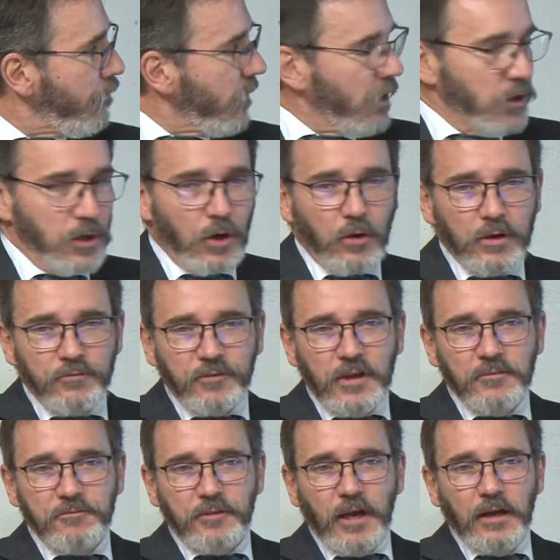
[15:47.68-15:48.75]

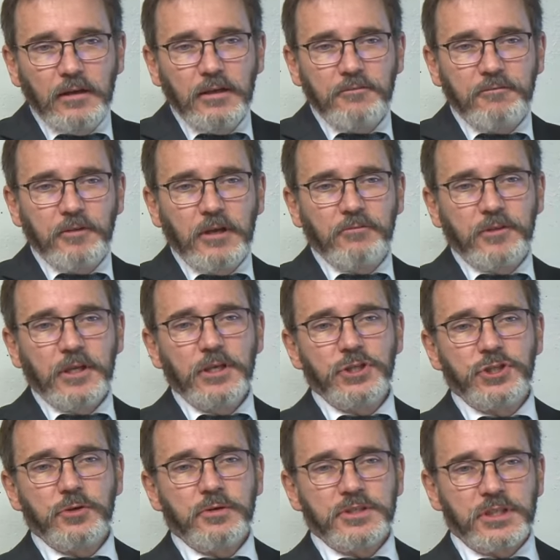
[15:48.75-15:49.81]
If the
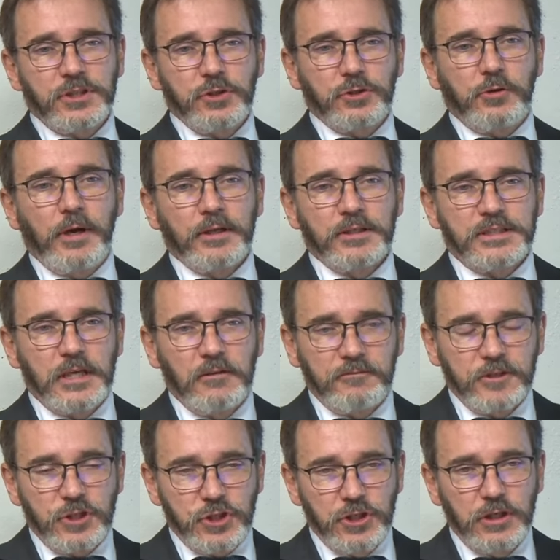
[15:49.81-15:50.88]
issue is that you're trying to
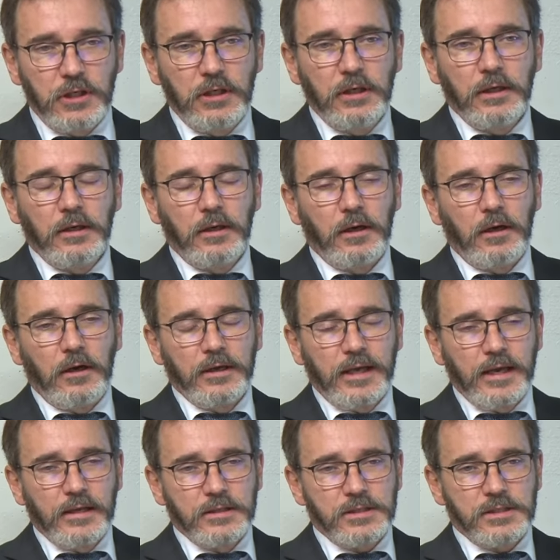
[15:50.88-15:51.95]
self-insure
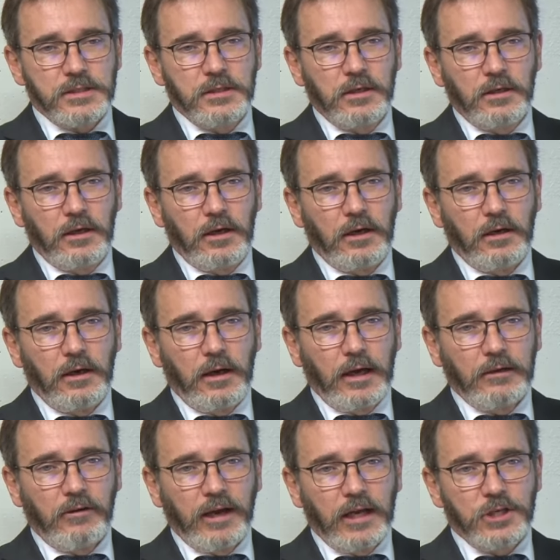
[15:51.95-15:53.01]
against
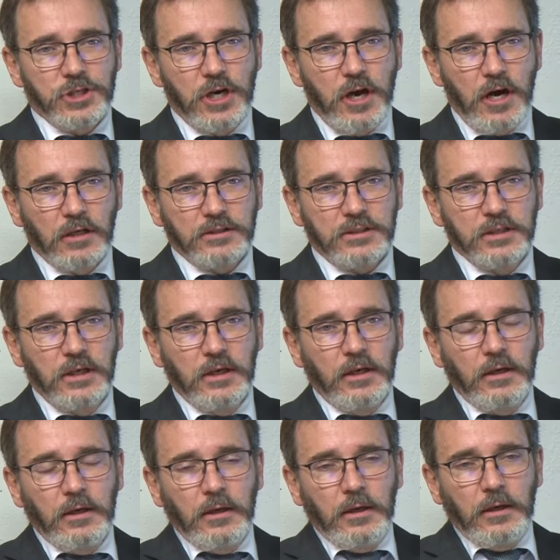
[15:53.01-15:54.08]
aggregate shocks,
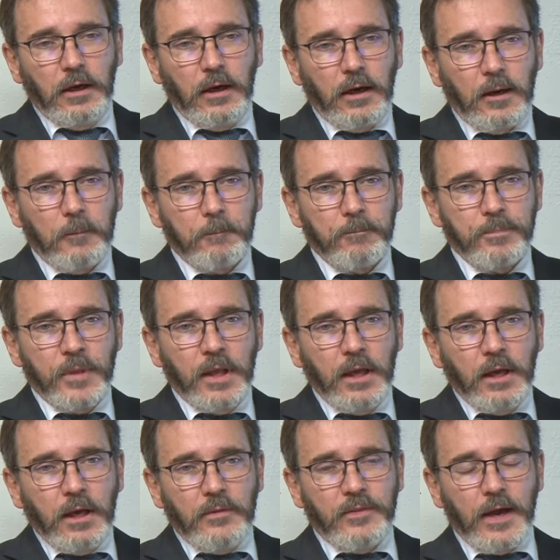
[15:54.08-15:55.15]

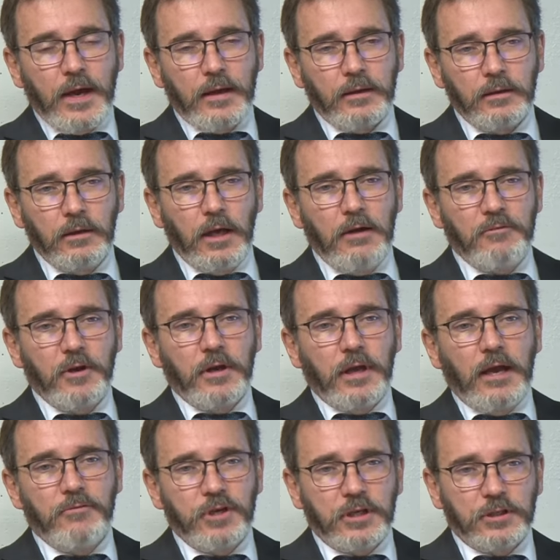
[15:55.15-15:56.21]
then
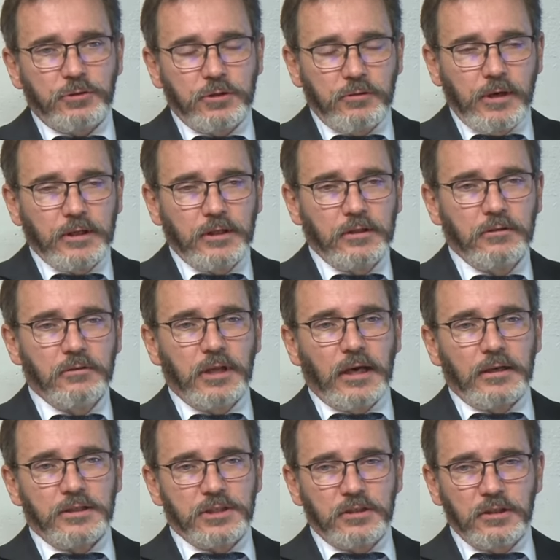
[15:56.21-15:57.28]
every country trying to do that
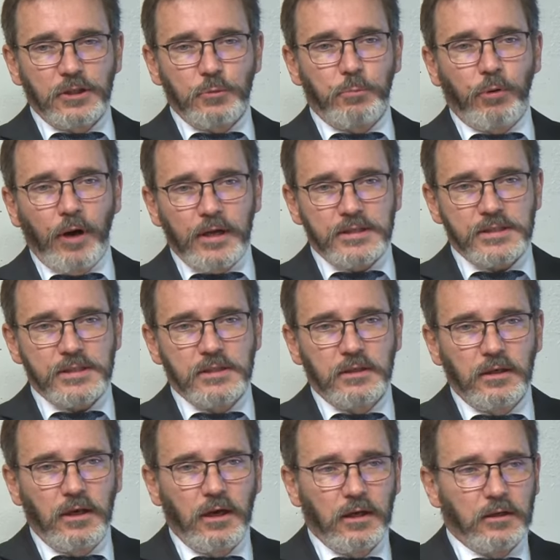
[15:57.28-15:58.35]
is going to depress
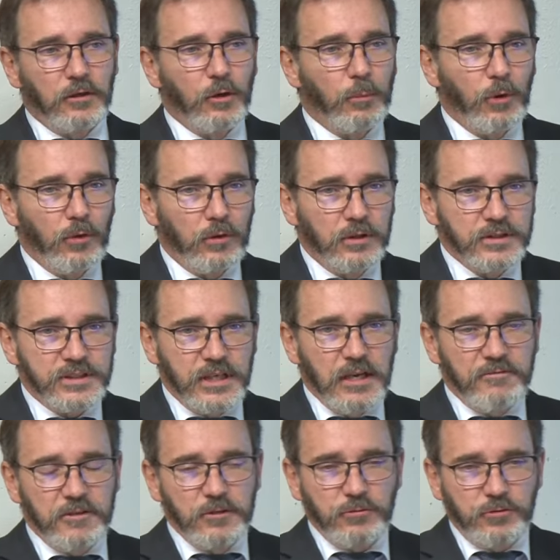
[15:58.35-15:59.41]
global
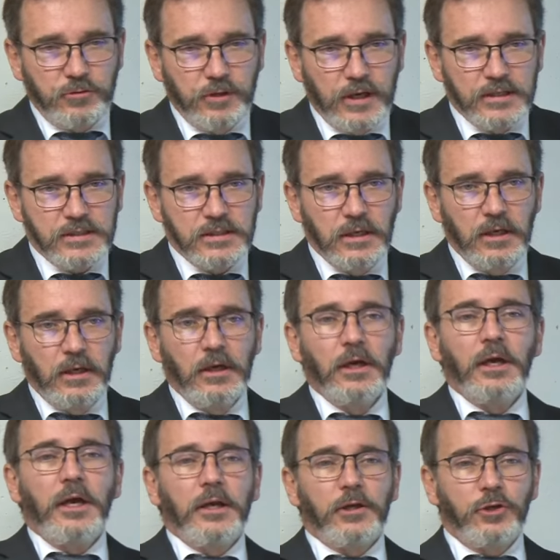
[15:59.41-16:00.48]
safe interest rates,
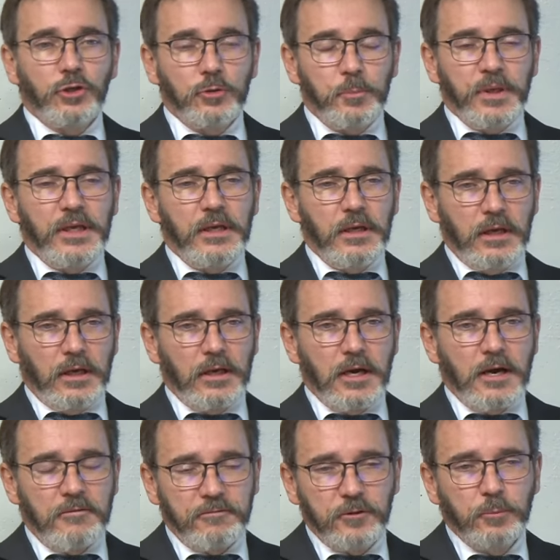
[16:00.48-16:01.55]
could be
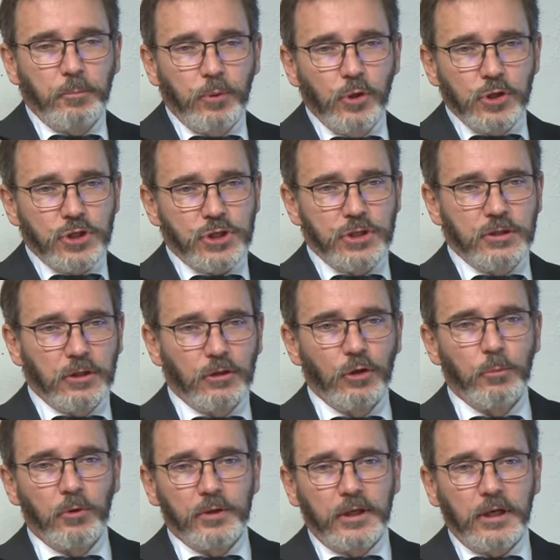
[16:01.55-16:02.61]
enough to push the global